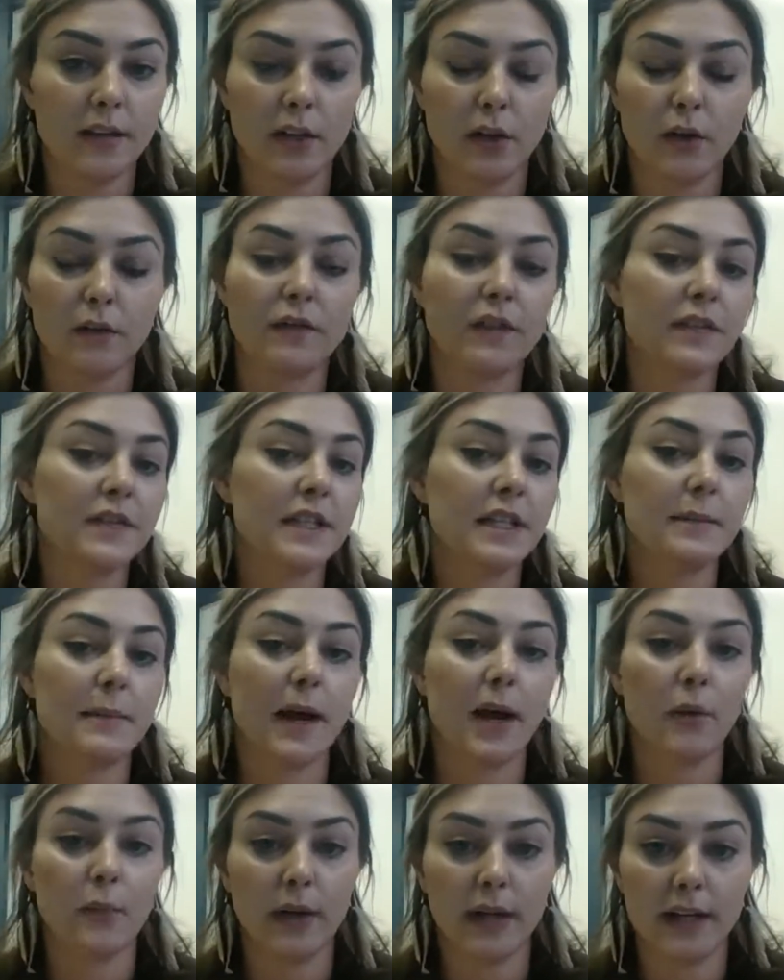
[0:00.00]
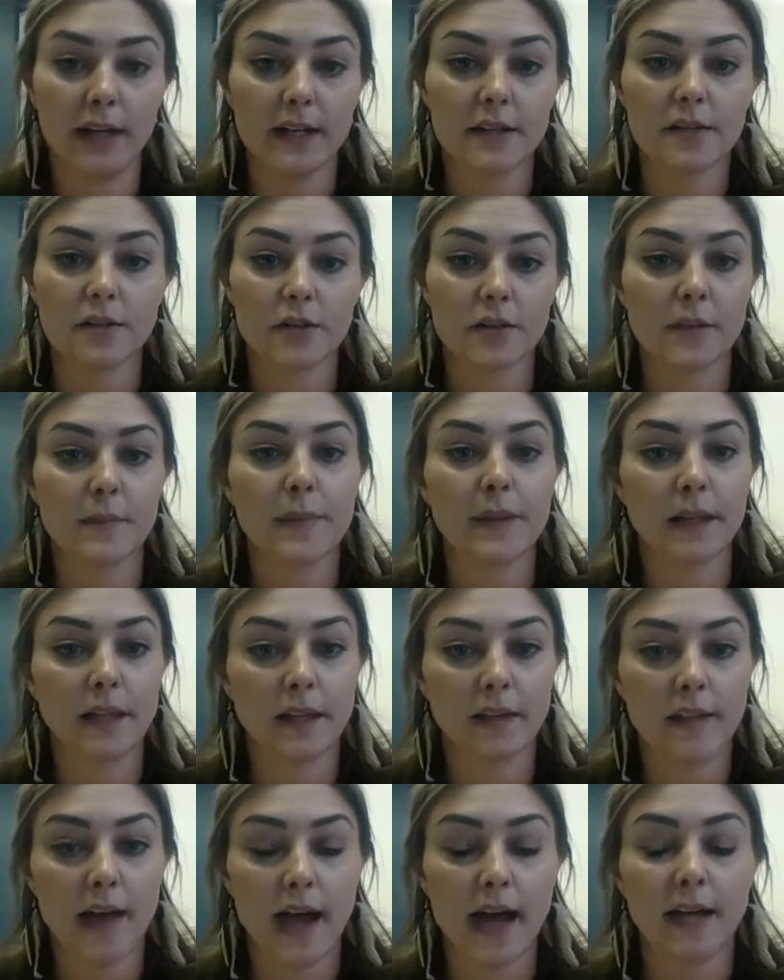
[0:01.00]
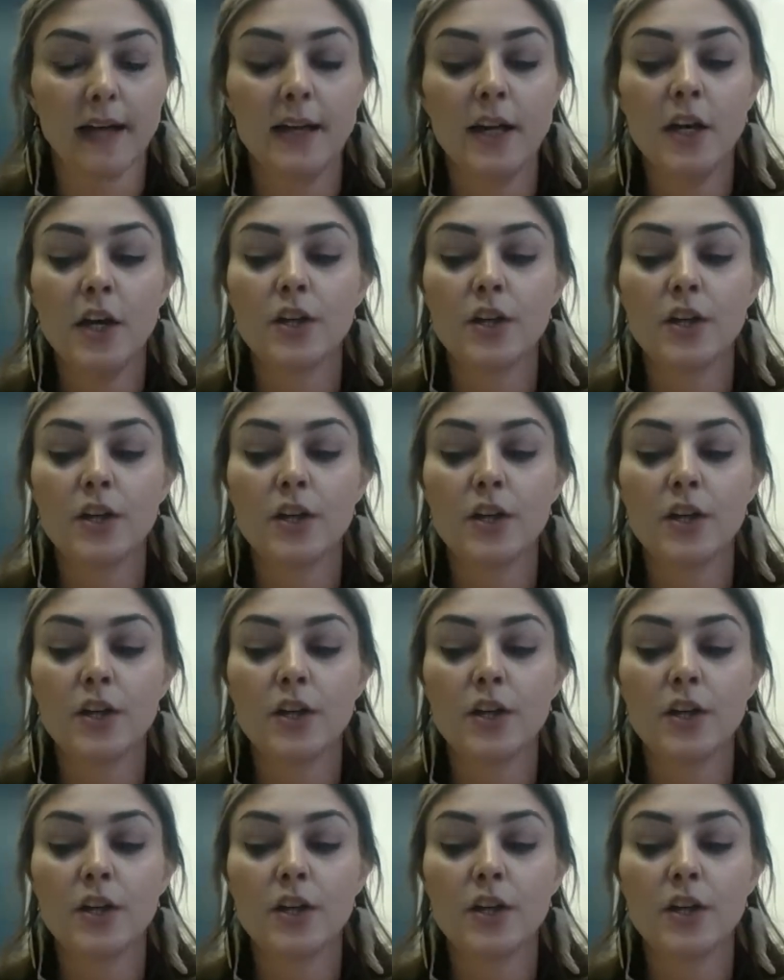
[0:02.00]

a 15-mile radius or something like that,